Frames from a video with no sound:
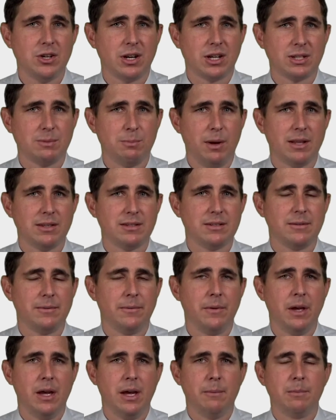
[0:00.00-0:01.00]
expense
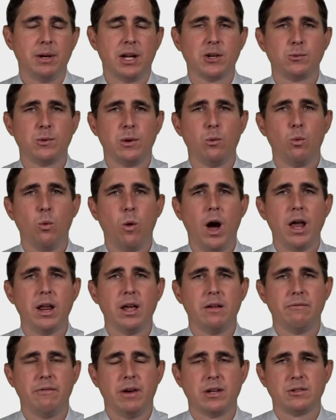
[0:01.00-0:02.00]
because we want
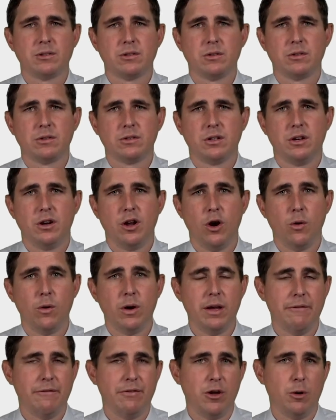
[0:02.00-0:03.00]
investors to know
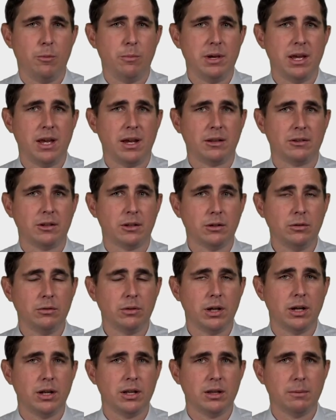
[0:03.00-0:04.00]
if they're being
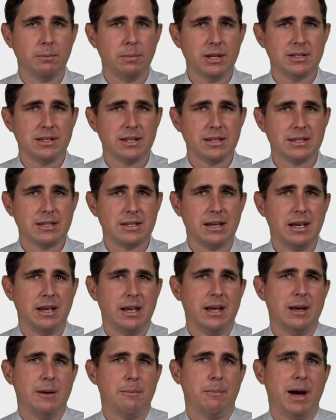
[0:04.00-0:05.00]
diluted in the business
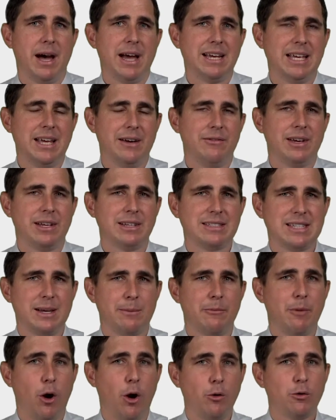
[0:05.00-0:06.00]
by giving
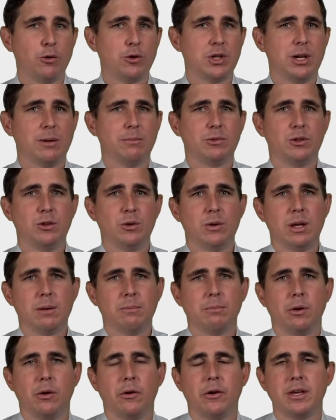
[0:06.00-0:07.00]
some ownership to
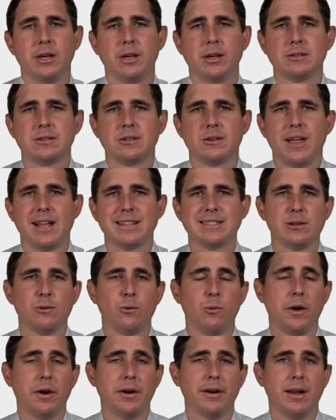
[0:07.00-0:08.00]
employees. So that's the
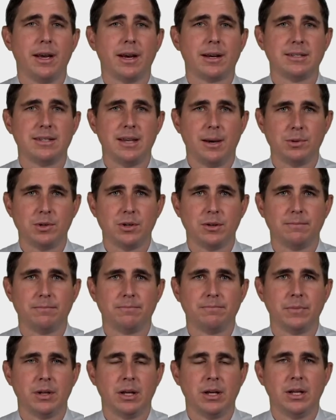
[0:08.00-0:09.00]
one exception
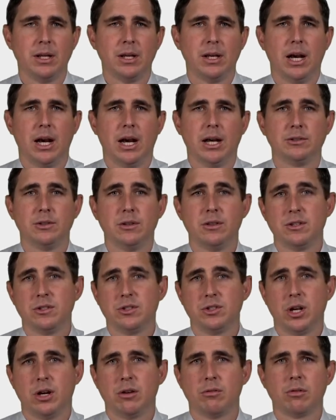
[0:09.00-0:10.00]
uh, to this
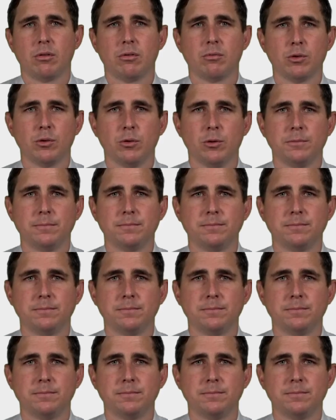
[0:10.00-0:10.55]
general rule.